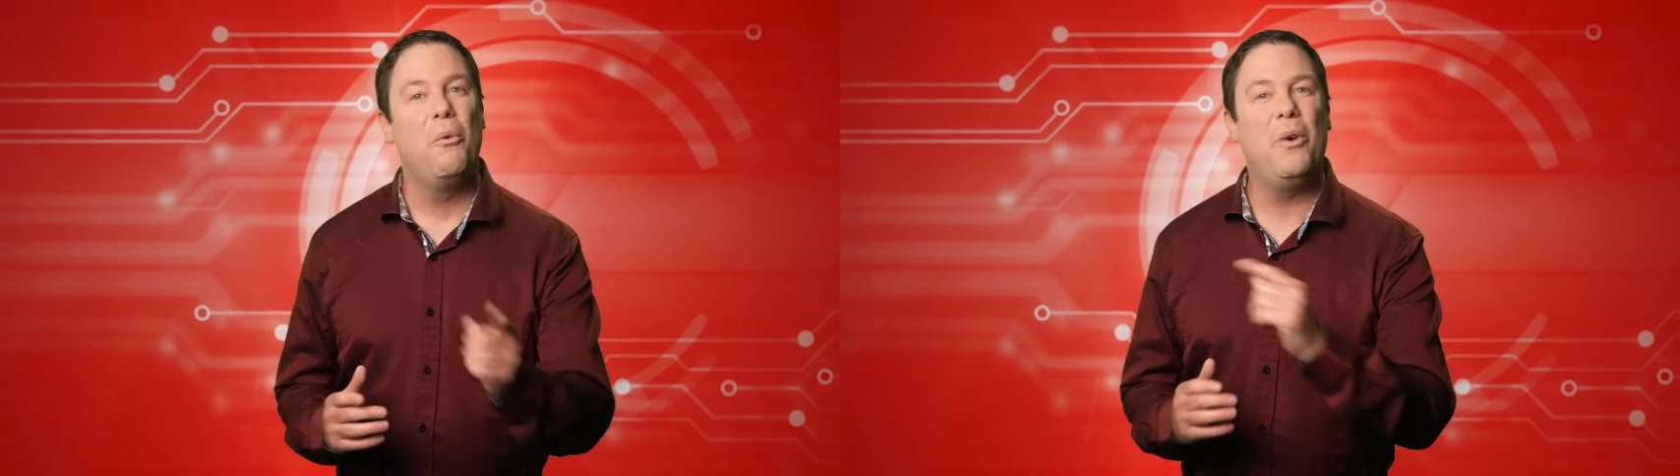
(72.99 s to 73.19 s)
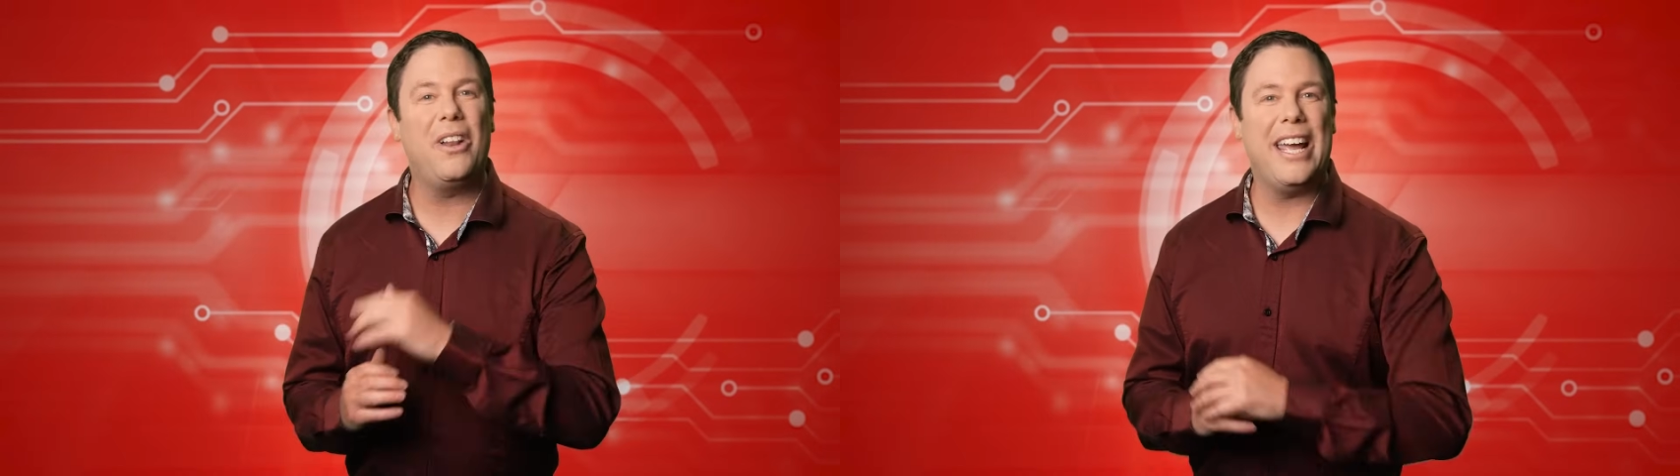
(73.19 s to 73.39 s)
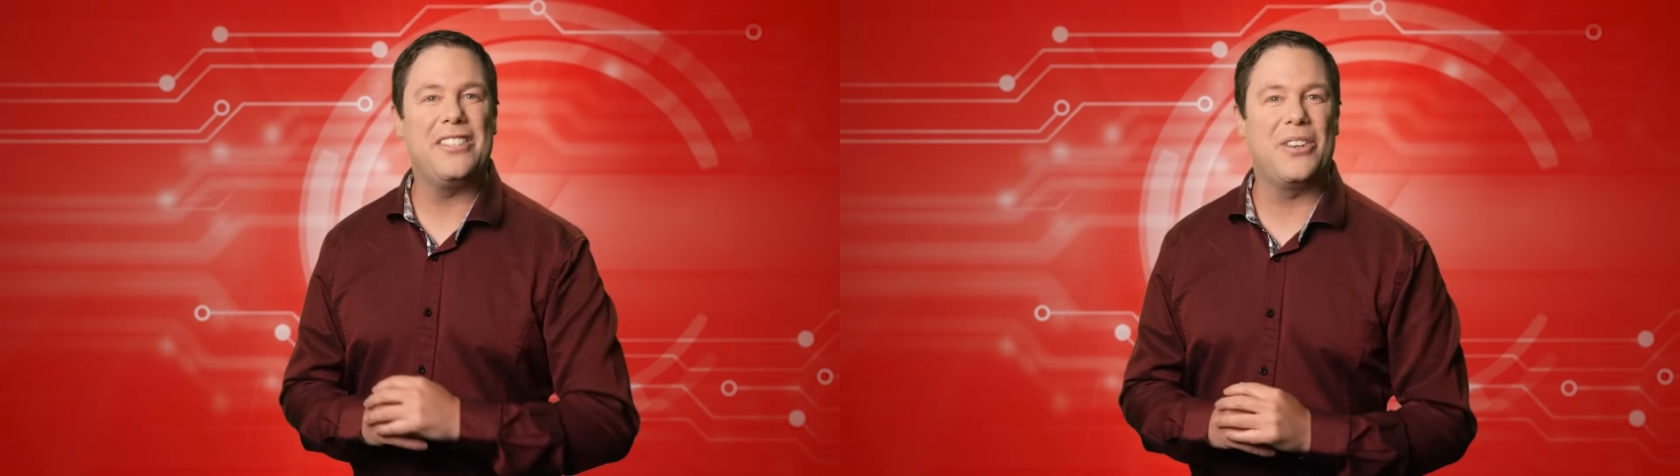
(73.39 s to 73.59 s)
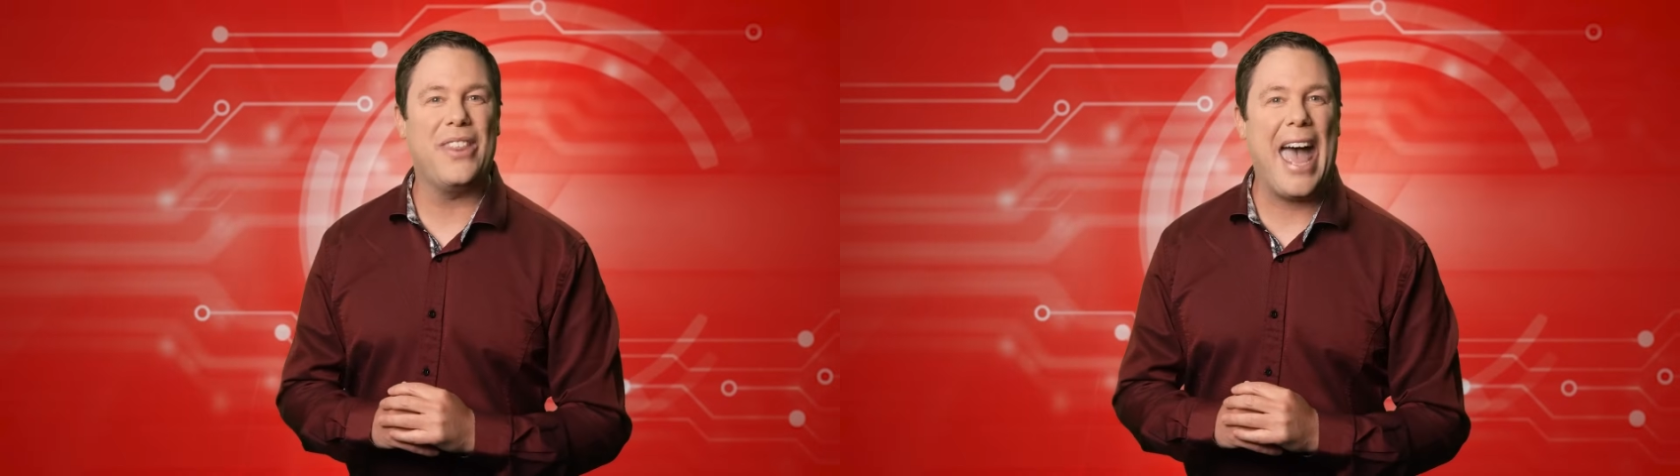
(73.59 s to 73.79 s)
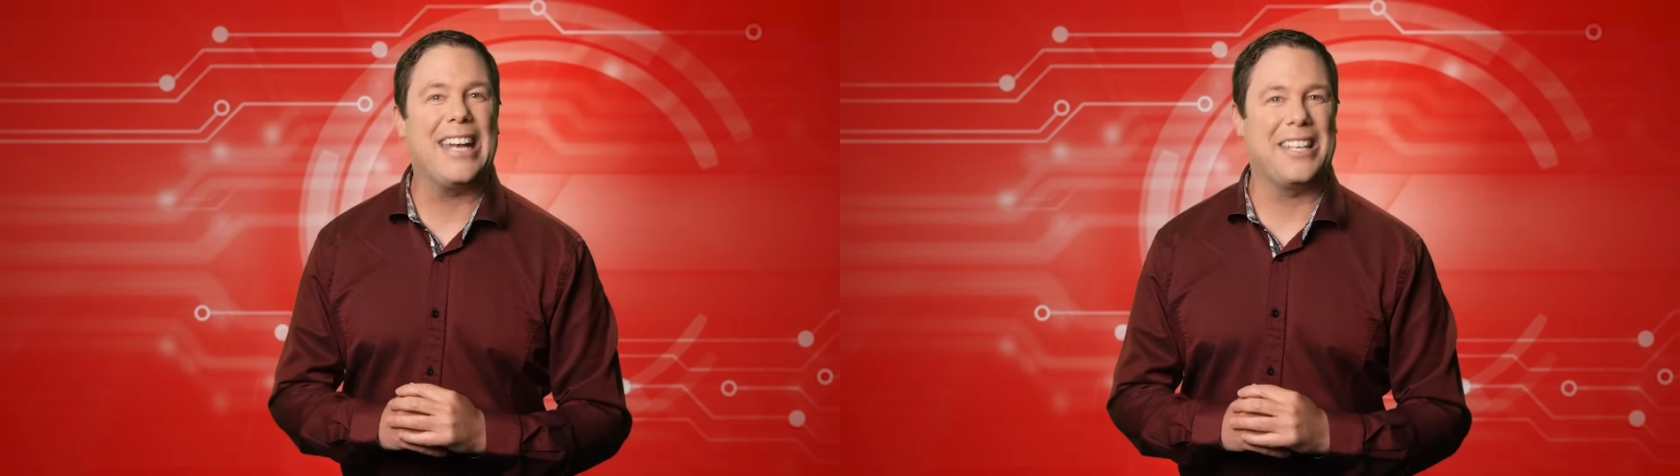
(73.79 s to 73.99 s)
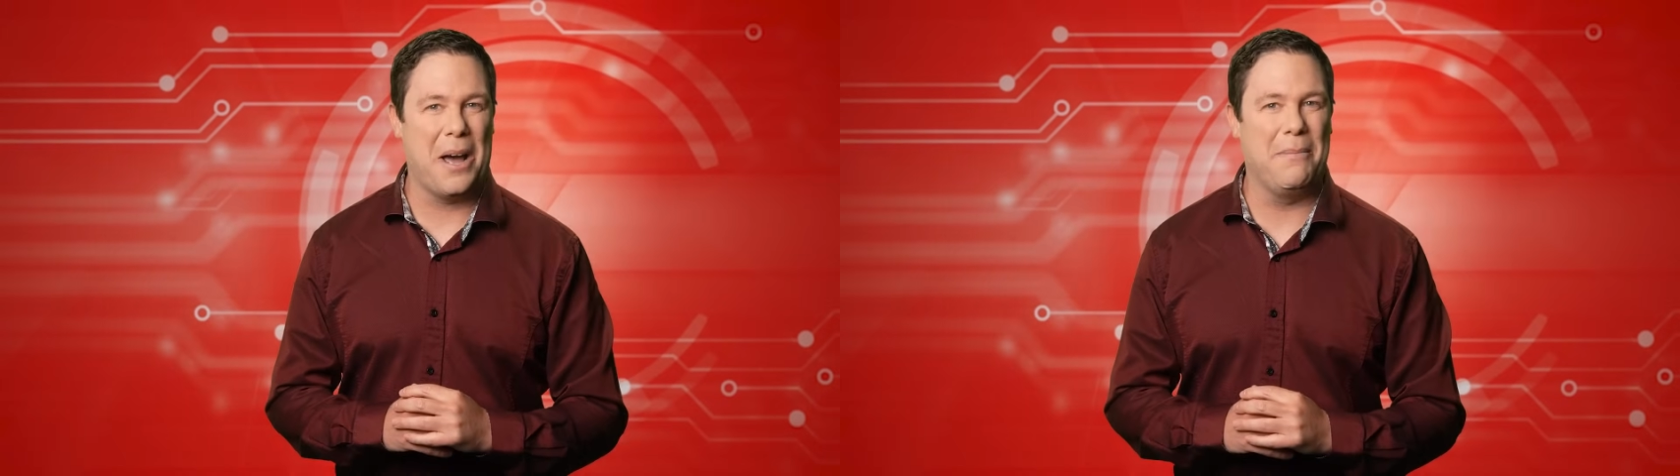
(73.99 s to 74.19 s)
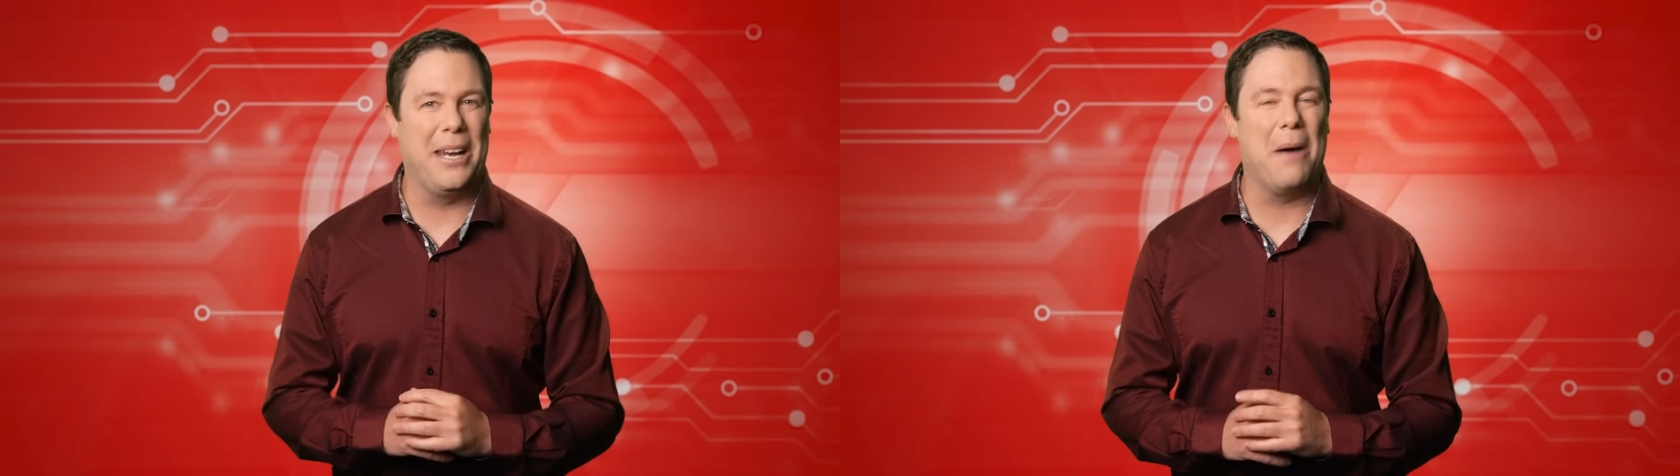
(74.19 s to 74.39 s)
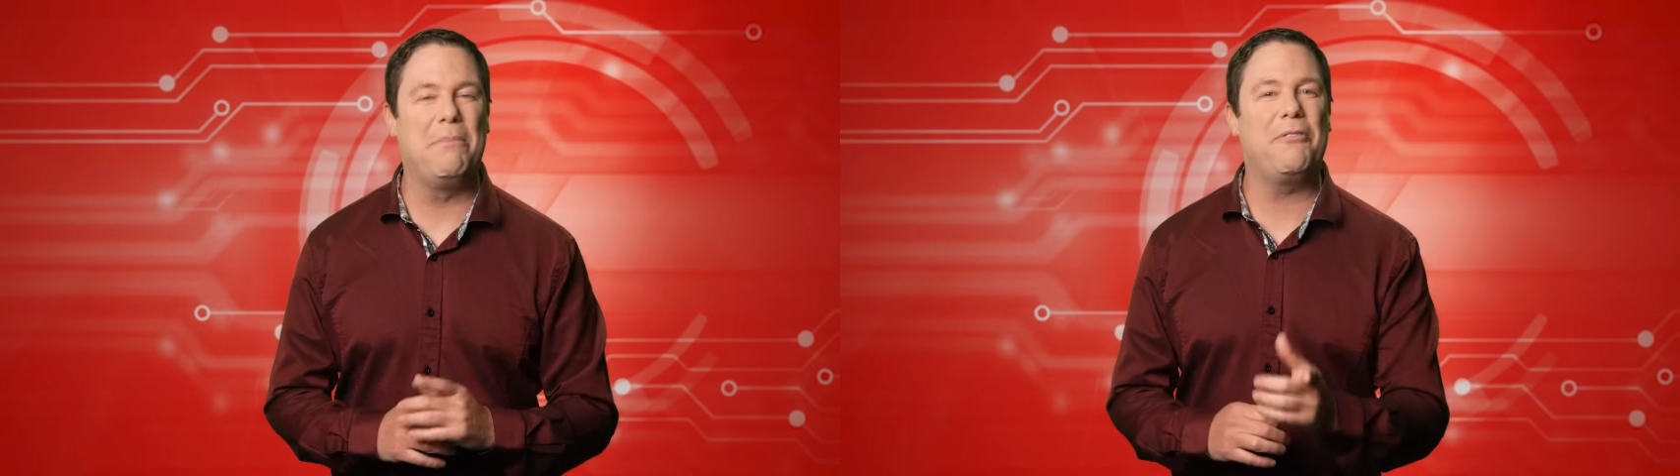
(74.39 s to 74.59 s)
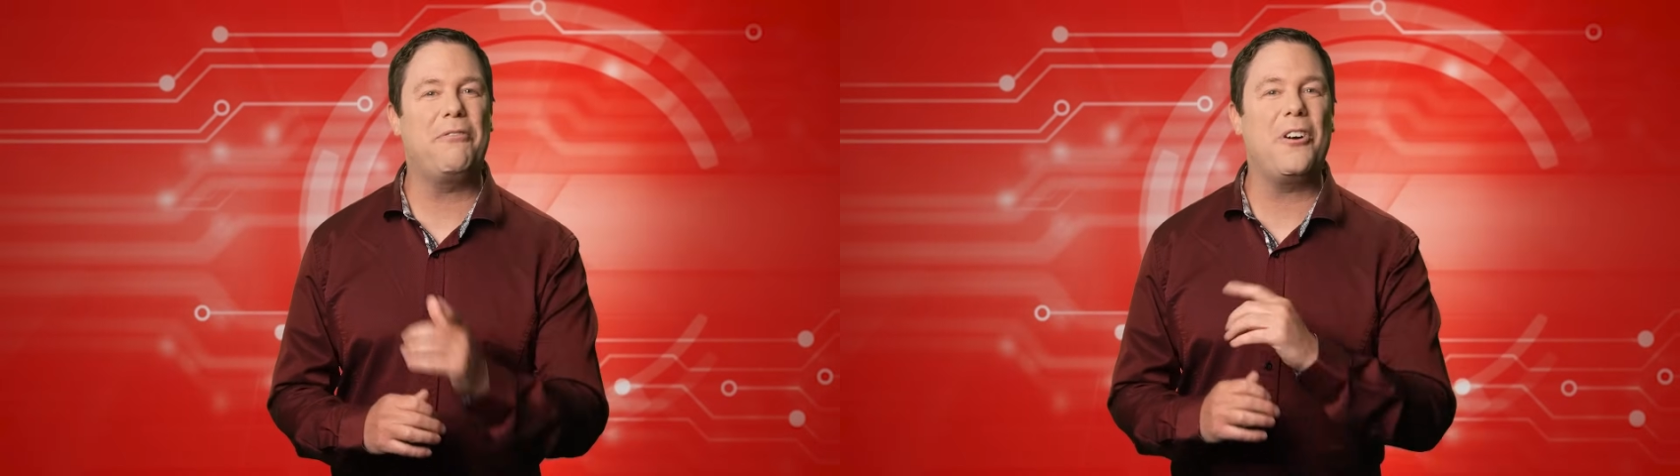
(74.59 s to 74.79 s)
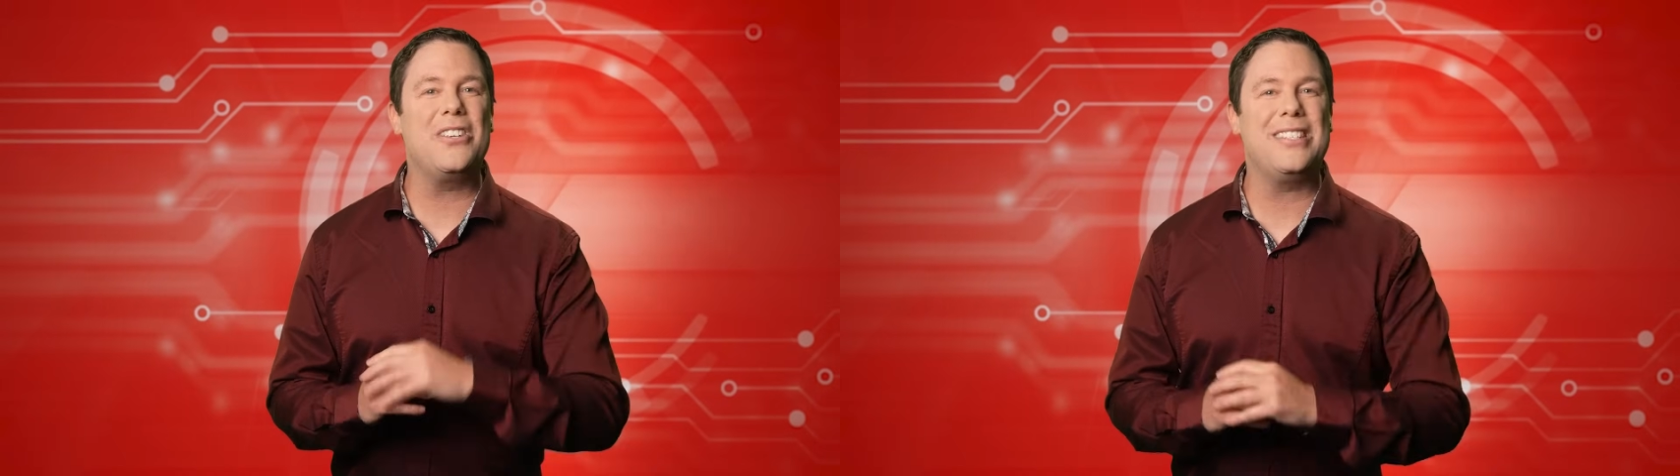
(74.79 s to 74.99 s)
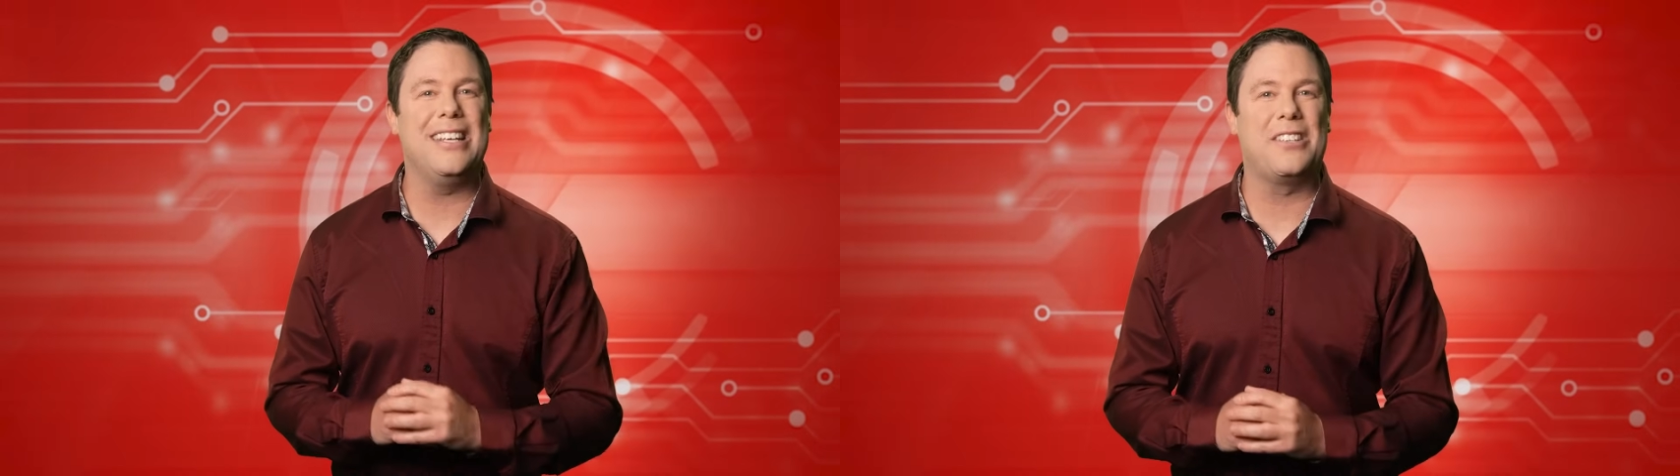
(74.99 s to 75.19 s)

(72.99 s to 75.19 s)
We'll answer that coming up, but first,